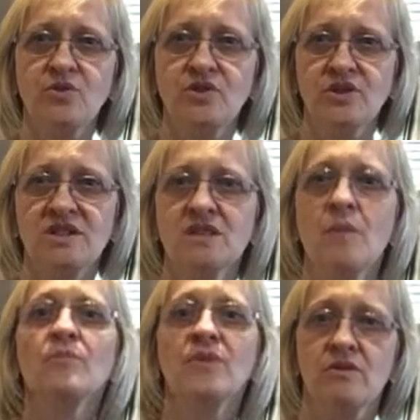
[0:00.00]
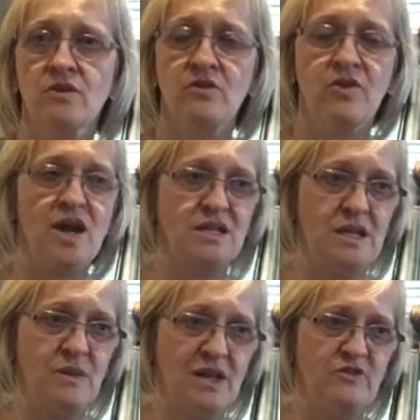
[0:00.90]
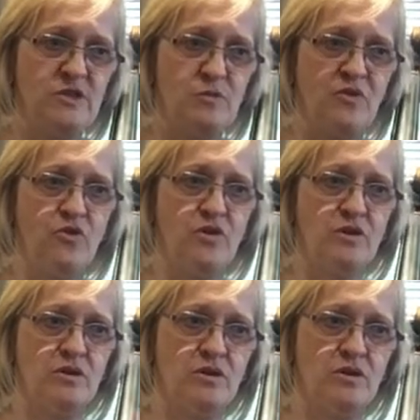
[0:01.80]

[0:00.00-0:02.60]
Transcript: on to something that you've had in the lifts before it.